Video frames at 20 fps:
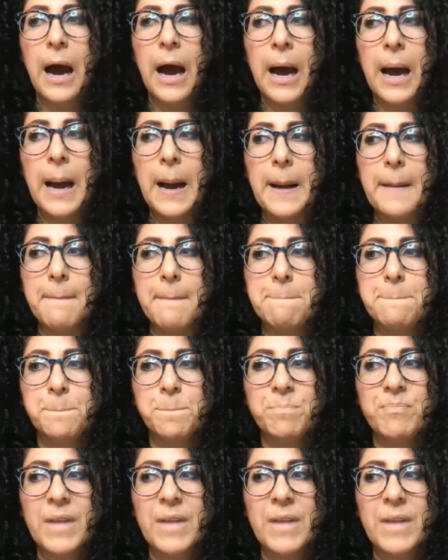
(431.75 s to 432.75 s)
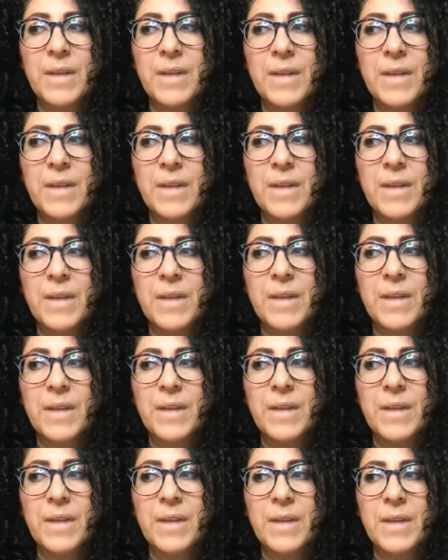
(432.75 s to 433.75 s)
On
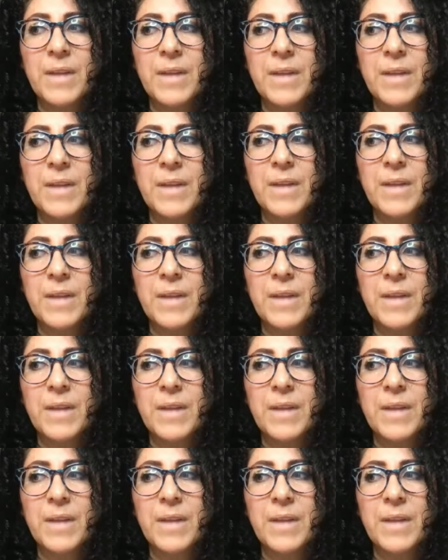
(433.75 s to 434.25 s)
the